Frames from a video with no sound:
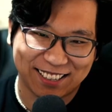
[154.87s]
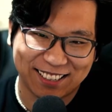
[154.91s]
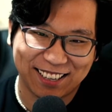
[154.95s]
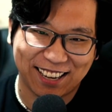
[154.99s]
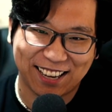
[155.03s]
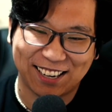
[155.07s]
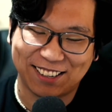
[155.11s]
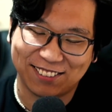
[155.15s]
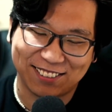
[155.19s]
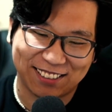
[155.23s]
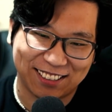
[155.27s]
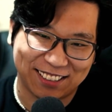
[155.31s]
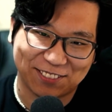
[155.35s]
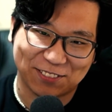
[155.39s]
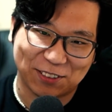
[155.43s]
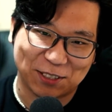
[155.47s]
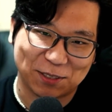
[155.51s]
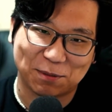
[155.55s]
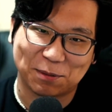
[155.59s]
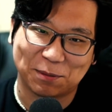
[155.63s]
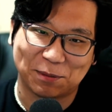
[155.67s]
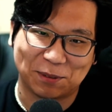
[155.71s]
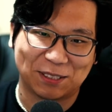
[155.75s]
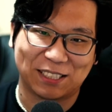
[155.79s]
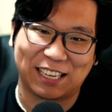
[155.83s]
I don't think most
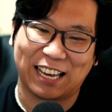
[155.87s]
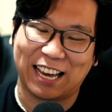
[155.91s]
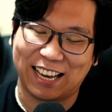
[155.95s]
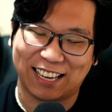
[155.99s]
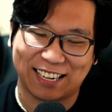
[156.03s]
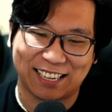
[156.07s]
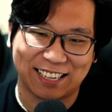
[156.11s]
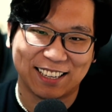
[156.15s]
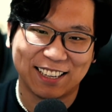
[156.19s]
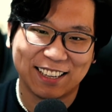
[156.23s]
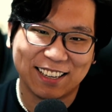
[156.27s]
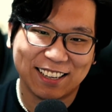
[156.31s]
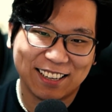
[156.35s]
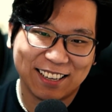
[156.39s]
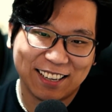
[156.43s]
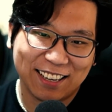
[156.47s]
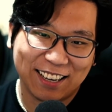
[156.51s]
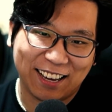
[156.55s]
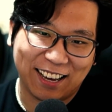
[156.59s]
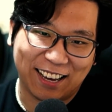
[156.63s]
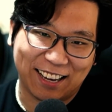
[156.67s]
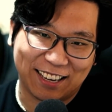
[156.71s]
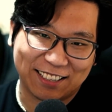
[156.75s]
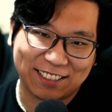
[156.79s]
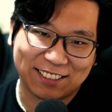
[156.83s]
people can,
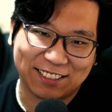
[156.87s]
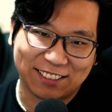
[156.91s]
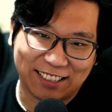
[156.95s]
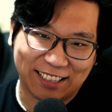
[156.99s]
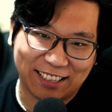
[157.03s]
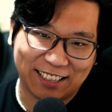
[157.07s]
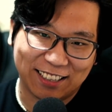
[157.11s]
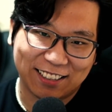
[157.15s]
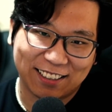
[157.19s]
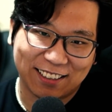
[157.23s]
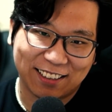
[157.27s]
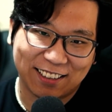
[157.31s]
actually.